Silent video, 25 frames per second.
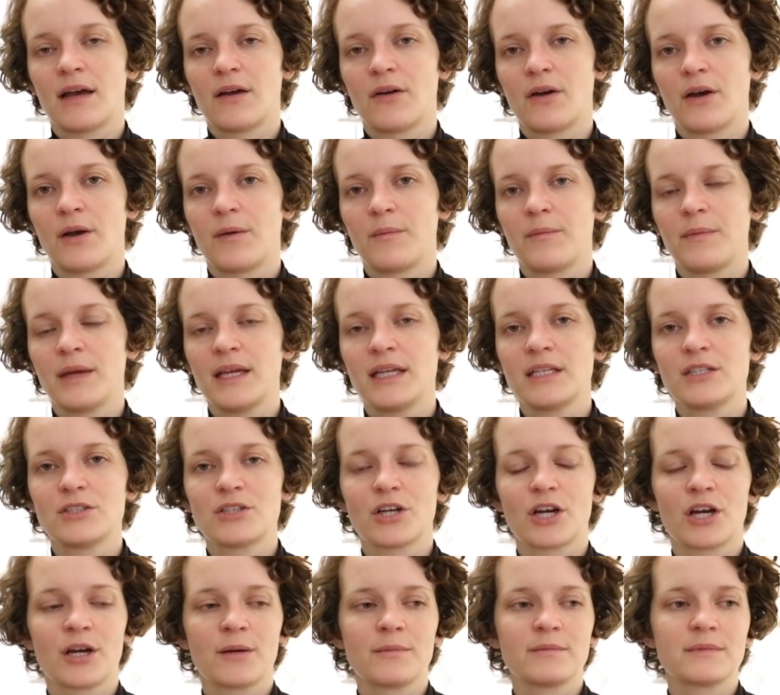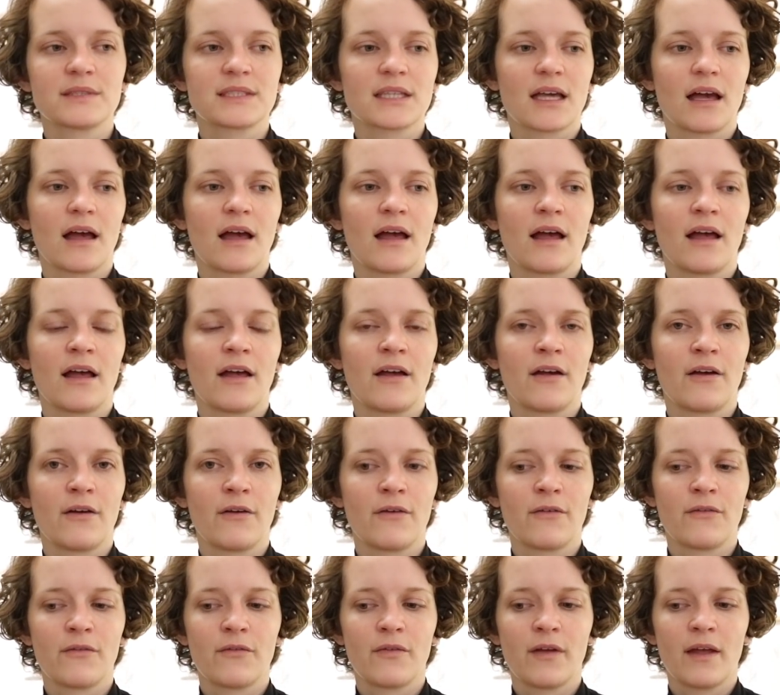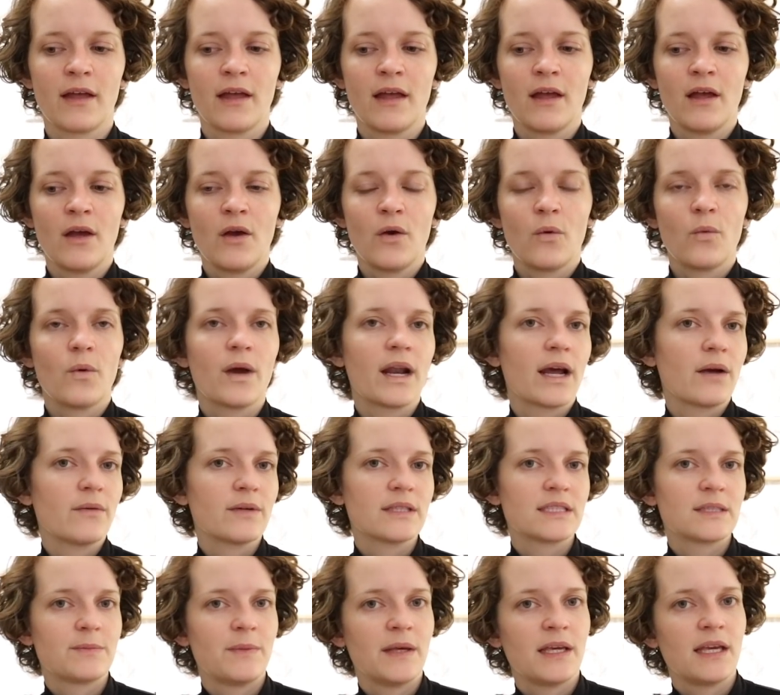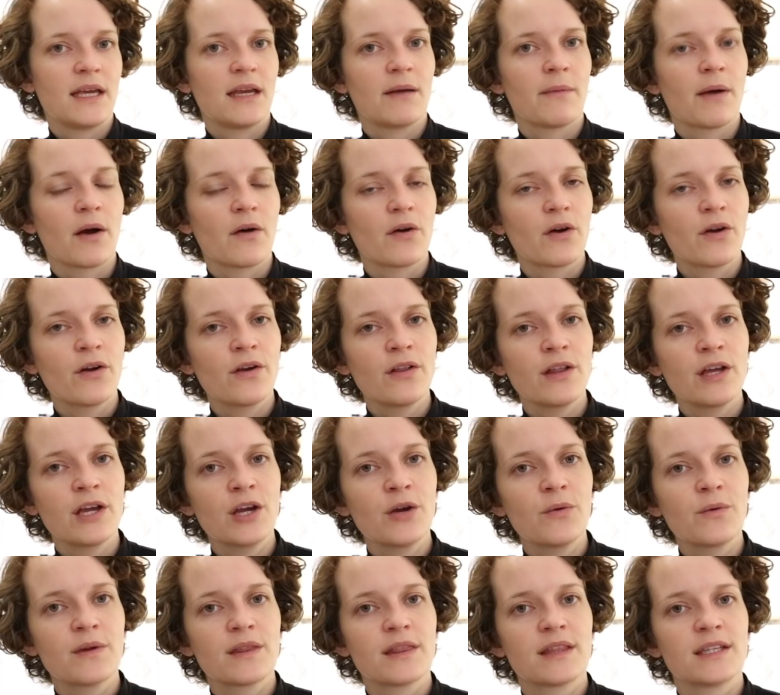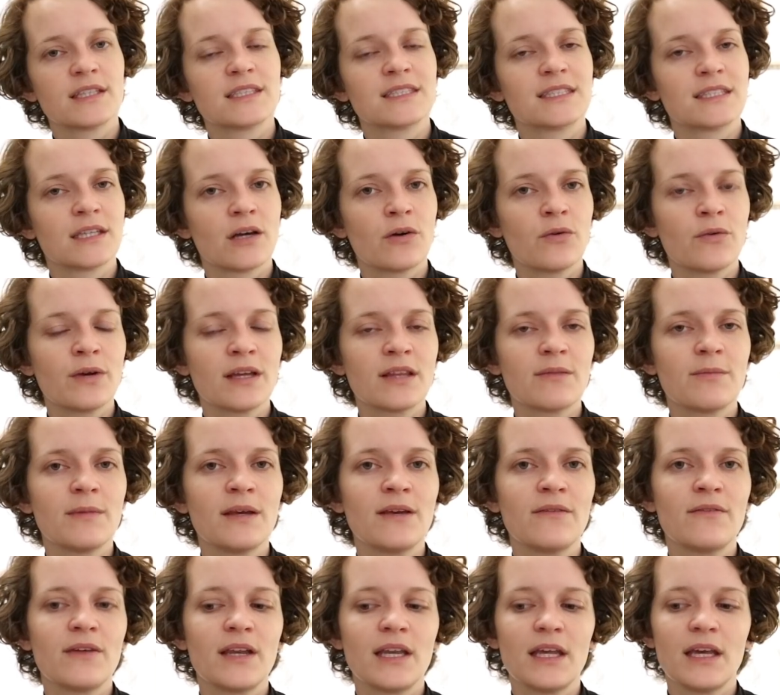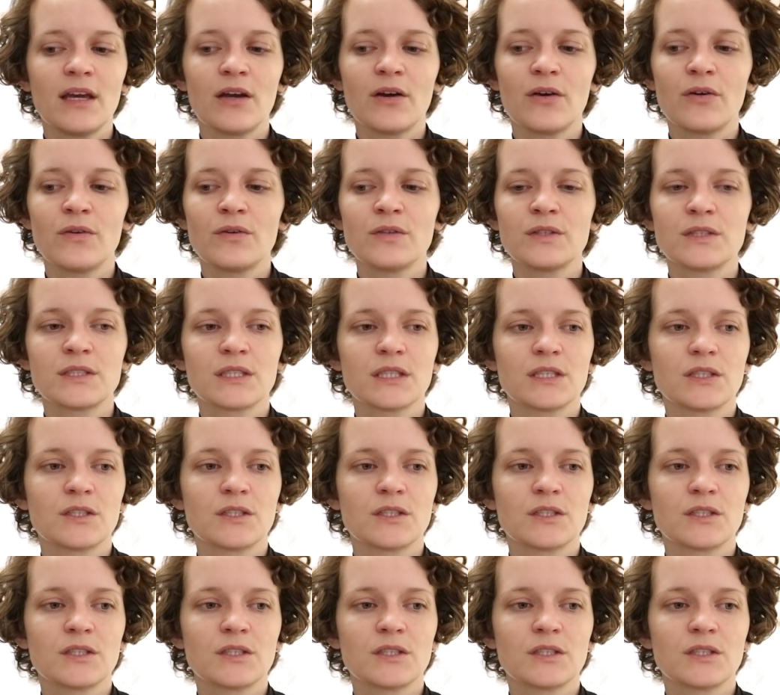in terms of what I was speaking about earlier with the Sew With Me videos.